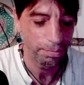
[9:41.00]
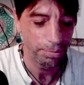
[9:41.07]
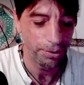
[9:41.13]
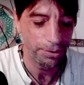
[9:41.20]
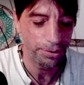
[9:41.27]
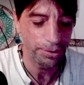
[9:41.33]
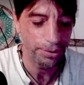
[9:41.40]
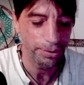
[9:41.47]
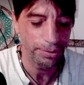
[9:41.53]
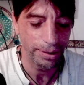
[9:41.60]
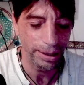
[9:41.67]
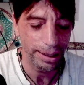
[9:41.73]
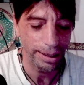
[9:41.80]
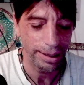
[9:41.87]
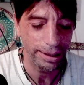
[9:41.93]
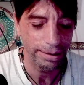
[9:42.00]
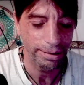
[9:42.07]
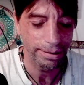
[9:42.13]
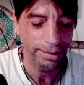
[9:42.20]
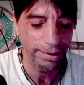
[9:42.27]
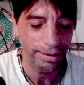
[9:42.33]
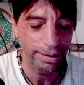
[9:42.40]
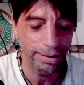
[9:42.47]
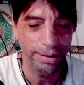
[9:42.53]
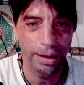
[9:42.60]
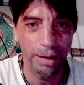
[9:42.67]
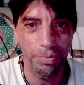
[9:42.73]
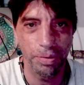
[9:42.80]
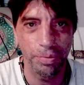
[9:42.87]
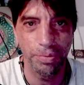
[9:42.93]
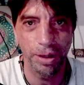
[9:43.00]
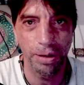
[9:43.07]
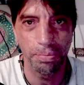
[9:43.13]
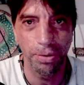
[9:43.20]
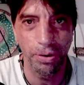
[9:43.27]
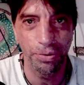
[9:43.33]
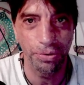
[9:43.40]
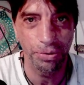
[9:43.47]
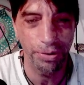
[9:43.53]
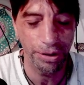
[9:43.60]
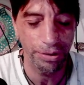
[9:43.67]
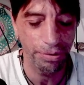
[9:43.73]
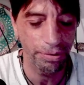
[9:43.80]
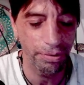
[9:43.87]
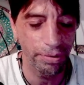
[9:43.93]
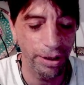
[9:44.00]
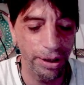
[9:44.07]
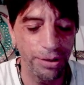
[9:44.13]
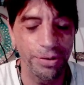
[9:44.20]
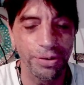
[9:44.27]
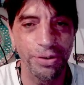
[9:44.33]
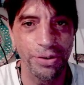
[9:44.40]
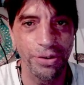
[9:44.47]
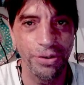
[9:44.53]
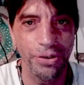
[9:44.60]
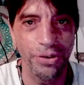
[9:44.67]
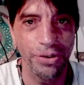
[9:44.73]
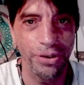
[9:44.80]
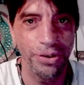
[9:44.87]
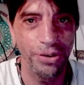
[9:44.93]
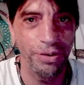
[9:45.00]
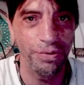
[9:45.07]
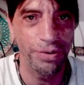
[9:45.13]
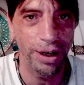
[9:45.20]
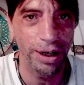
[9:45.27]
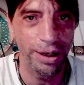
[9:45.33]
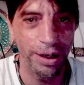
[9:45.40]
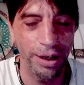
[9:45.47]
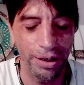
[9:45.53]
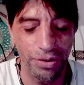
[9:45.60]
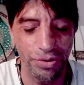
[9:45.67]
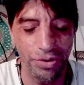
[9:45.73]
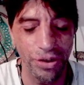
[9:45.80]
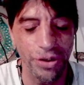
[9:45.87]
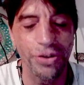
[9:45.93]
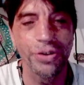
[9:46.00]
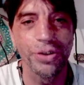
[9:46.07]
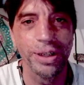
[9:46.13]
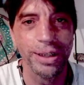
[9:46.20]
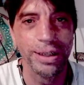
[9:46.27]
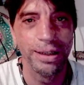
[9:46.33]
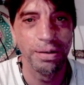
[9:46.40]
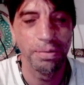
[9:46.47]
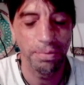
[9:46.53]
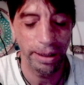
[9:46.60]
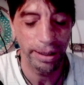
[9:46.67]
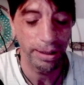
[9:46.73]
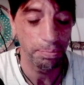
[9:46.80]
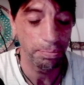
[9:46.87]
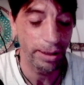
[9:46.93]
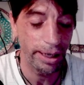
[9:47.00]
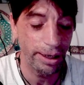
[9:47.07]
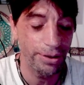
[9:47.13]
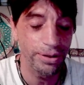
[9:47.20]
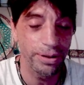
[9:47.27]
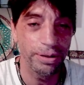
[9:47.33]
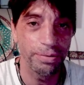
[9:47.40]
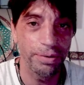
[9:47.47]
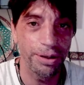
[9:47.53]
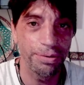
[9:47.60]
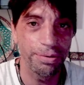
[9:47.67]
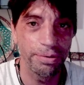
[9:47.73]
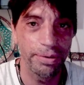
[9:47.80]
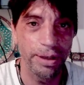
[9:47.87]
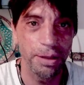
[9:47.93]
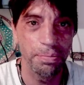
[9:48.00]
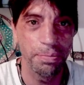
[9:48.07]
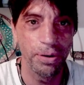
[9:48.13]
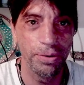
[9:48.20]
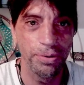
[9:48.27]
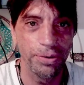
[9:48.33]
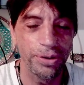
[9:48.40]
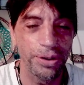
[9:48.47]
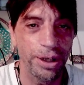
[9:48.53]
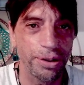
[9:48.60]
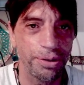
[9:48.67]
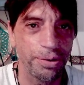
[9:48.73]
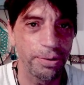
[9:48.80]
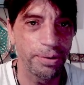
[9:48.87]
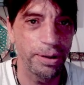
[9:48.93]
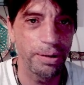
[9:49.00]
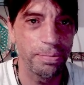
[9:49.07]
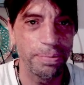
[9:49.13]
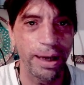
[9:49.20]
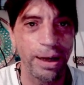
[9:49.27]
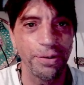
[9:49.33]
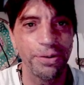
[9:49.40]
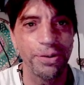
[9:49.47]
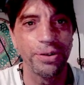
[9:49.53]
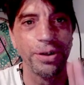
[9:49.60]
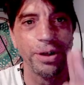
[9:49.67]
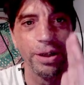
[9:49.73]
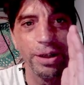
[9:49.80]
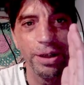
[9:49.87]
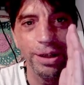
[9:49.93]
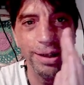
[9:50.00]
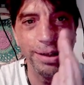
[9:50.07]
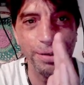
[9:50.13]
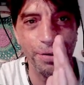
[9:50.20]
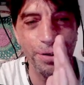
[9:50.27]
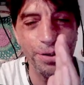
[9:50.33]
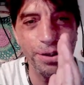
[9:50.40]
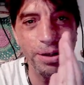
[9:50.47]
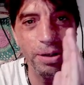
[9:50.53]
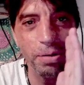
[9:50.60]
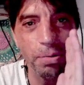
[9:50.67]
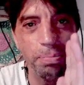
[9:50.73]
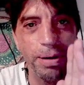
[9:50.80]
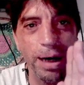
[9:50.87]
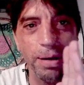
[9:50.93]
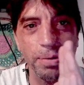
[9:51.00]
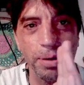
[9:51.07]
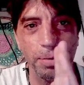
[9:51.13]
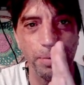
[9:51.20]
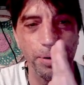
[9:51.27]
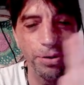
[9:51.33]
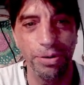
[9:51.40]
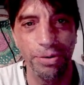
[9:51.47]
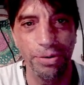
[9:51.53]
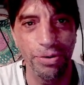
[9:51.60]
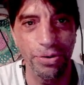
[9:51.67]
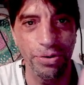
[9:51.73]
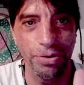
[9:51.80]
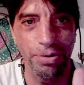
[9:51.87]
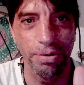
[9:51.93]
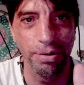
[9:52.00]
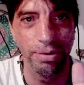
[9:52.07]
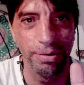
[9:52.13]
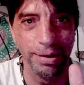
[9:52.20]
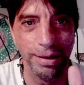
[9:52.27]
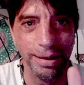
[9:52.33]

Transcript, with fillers: Pluto and uh, Neptune. They're both retrograde. This is the divine energies. When the planets in the retrograde mode, they are talking about increasing your power within your soul